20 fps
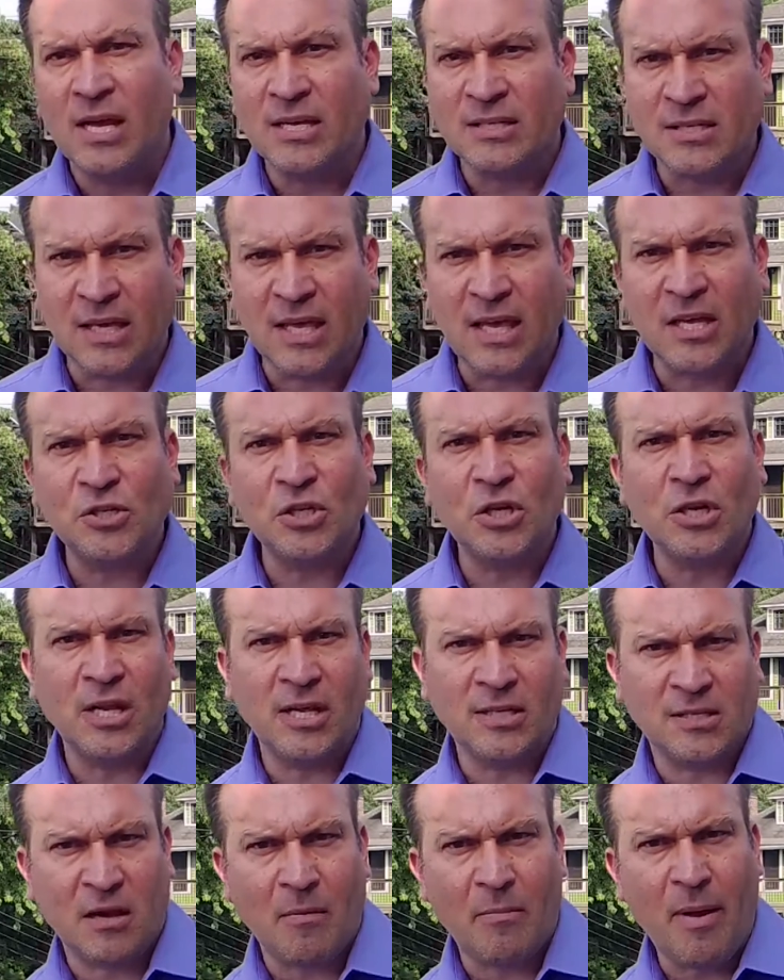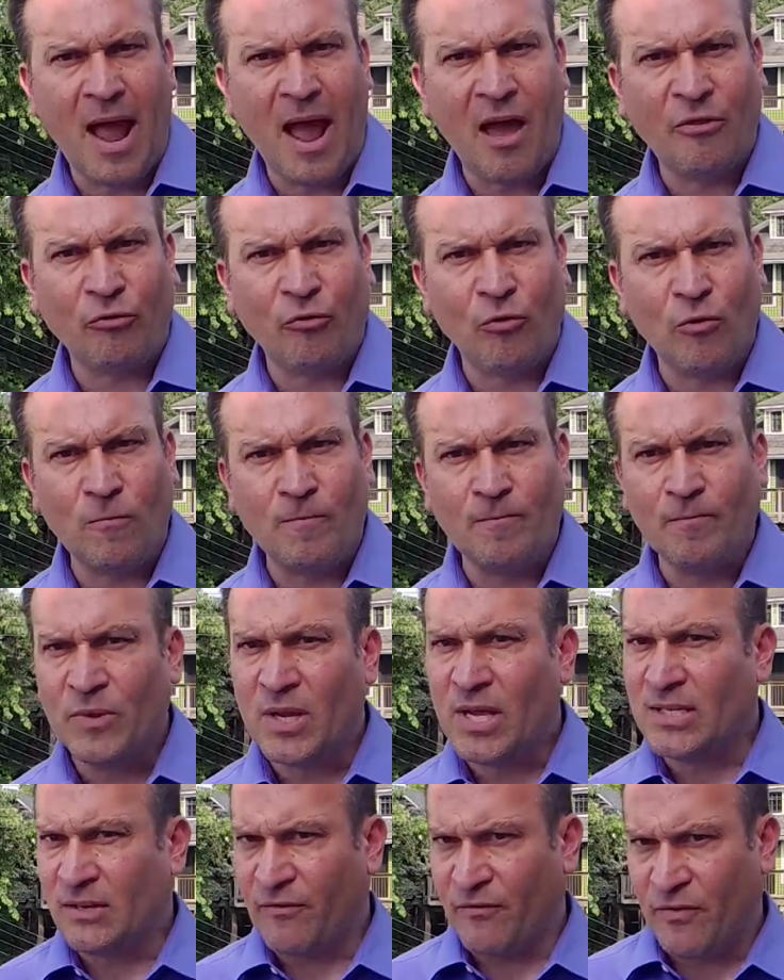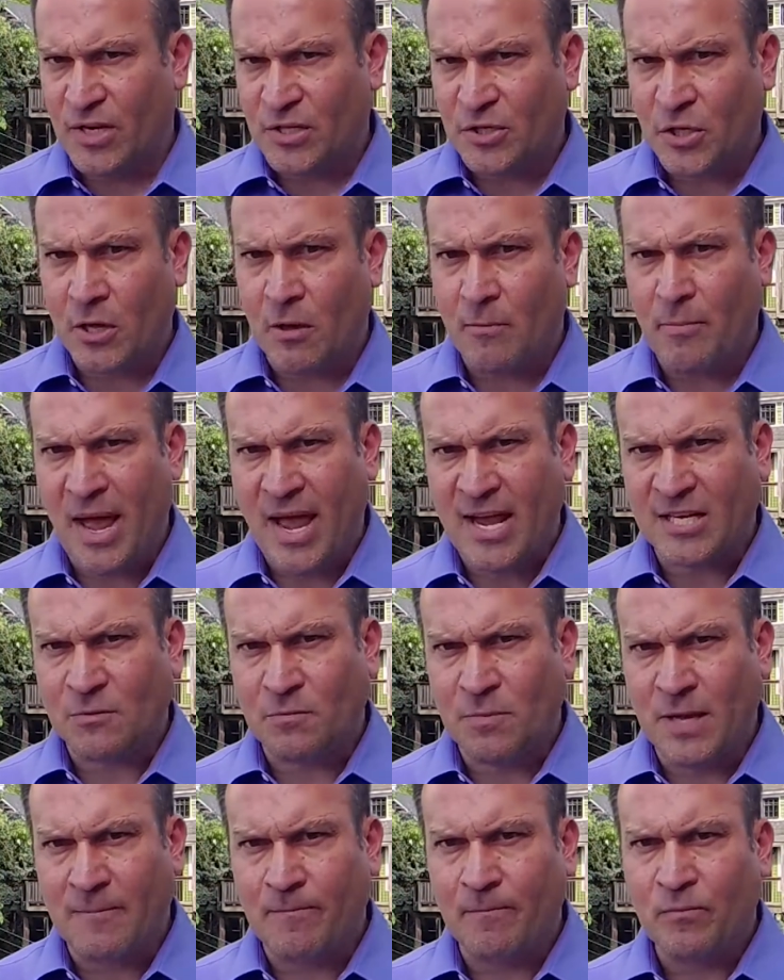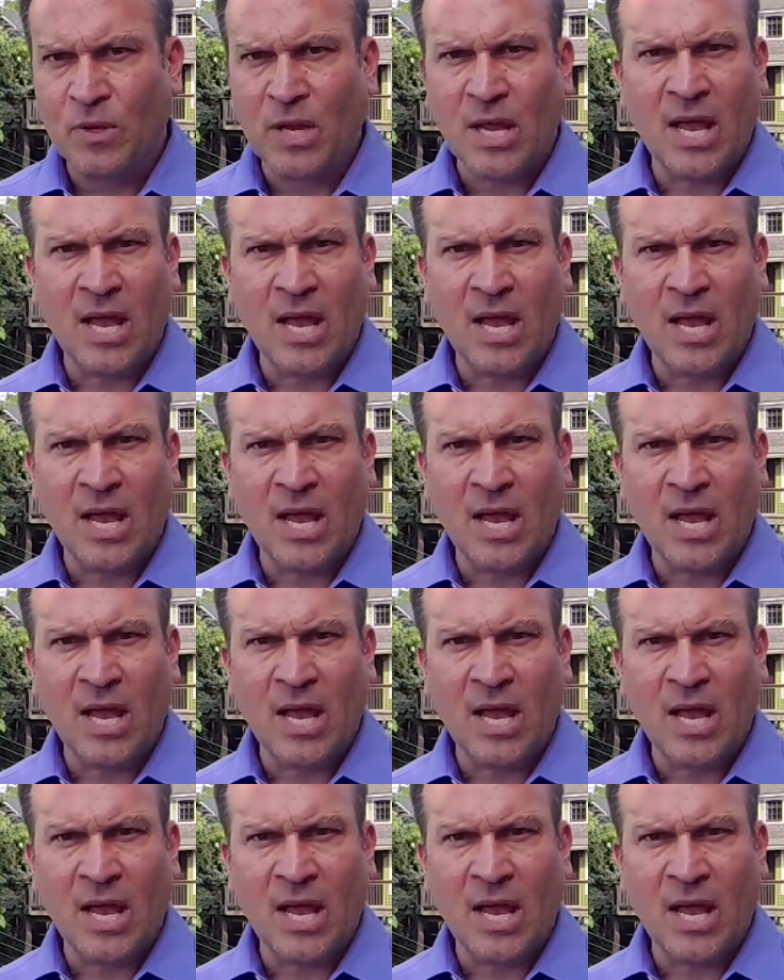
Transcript: Is it a kitchen? Is it a bathroom? Is it finishing a basement?